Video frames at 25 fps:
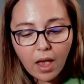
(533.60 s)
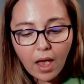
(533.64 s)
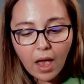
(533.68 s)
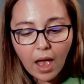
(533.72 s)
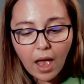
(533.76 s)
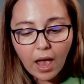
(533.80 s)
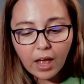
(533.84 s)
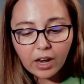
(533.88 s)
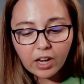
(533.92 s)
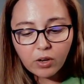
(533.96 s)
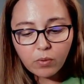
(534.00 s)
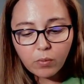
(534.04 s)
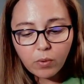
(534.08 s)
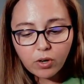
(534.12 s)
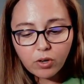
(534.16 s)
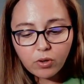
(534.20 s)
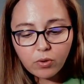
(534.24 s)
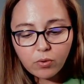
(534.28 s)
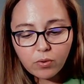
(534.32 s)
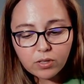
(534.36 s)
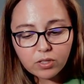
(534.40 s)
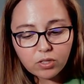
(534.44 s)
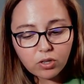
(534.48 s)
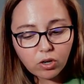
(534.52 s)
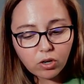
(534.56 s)
Anyone who
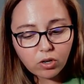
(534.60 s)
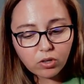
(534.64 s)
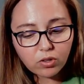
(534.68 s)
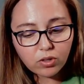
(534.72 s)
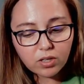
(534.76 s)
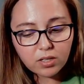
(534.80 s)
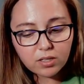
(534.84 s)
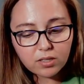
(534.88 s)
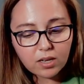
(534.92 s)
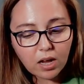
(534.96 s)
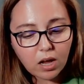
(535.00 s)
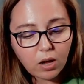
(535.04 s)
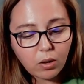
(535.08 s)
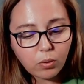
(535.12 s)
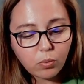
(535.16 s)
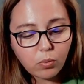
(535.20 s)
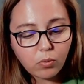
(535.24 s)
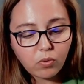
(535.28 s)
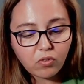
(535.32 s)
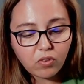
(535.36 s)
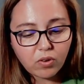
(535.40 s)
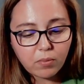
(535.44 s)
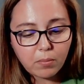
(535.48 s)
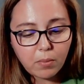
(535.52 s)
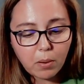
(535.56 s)
has heard the sound will
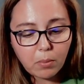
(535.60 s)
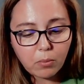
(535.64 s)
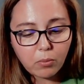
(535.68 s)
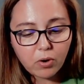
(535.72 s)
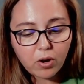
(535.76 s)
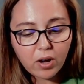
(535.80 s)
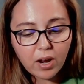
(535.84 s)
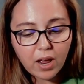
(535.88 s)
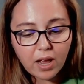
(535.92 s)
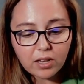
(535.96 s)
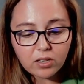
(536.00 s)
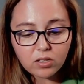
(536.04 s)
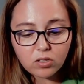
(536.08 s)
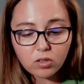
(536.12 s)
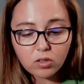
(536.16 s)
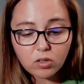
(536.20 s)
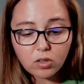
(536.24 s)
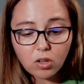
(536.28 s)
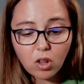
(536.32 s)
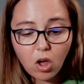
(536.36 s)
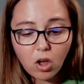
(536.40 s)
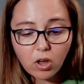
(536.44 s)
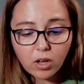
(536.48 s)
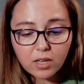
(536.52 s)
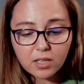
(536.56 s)
remember it as
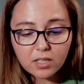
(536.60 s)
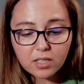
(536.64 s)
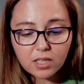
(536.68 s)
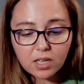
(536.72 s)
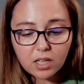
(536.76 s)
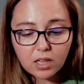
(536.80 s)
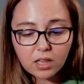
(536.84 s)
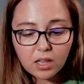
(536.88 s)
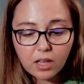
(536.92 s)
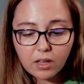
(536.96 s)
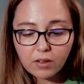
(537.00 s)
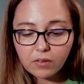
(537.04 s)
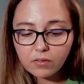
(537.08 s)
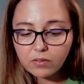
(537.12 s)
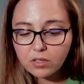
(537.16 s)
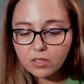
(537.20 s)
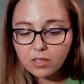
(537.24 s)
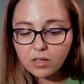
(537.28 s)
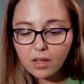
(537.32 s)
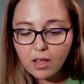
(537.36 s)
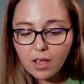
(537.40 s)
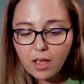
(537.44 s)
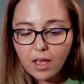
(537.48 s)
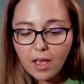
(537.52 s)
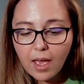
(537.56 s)
long as he lives,
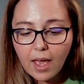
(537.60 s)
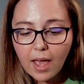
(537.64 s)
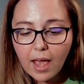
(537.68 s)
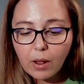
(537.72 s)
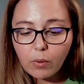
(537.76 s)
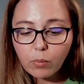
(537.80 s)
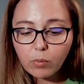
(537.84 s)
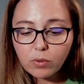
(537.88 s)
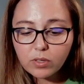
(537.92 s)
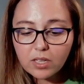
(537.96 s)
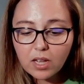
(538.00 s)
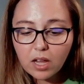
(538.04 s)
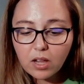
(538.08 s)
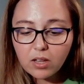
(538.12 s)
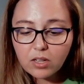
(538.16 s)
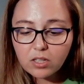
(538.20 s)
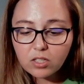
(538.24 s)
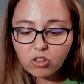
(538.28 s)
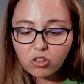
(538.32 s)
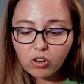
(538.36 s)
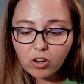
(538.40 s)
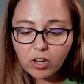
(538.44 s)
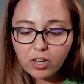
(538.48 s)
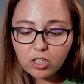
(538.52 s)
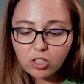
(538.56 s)
and will tell his
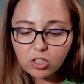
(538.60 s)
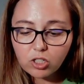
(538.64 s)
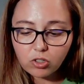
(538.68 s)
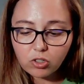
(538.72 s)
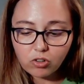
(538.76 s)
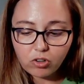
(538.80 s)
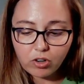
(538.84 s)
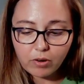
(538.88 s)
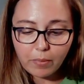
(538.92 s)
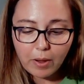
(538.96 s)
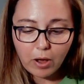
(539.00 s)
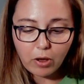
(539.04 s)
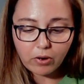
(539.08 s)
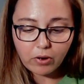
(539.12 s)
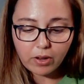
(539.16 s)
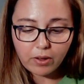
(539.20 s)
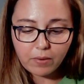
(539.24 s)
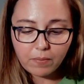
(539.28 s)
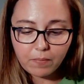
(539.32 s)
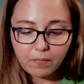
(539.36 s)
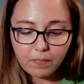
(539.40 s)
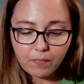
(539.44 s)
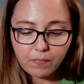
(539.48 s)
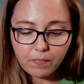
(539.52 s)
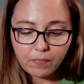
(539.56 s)
grandchildren about it.
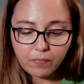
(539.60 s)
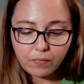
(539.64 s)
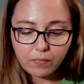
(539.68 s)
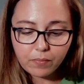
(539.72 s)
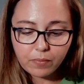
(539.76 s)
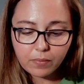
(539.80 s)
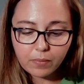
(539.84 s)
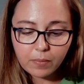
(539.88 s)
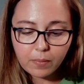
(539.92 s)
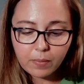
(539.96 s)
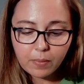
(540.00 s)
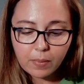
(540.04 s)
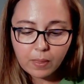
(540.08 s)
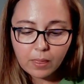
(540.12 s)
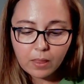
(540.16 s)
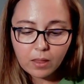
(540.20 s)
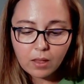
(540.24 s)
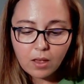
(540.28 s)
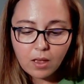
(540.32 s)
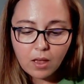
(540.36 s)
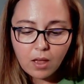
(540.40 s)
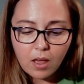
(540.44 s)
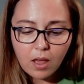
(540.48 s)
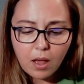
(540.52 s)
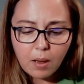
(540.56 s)

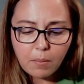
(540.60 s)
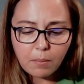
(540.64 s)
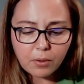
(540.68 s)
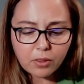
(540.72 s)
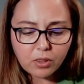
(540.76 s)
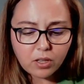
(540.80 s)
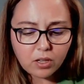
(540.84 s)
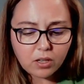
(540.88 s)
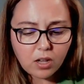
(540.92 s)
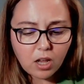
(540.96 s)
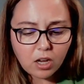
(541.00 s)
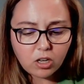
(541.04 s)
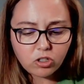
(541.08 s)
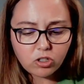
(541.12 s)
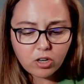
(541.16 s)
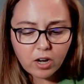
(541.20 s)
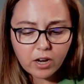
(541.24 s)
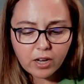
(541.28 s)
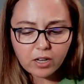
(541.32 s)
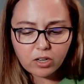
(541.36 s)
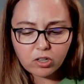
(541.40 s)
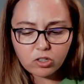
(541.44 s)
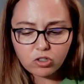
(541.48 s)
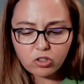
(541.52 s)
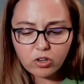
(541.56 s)
But the
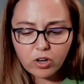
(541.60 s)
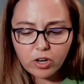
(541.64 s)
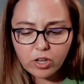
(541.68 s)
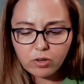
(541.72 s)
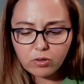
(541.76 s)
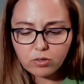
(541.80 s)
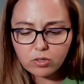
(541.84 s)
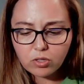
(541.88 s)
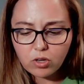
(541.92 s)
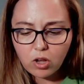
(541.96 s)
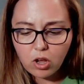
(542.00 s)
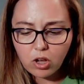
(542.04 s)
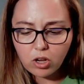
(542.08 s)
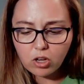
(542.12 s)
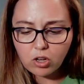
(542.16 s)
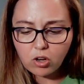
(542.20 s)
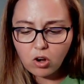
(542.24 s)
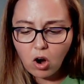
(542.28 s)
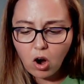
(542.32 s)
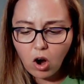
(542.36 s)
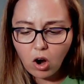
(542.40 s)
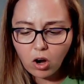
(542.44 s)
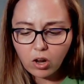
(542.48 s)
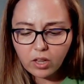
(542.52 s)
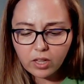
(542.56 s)
Luckdragon Atreyu saw could
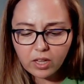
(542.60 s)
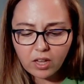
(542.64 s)
hardly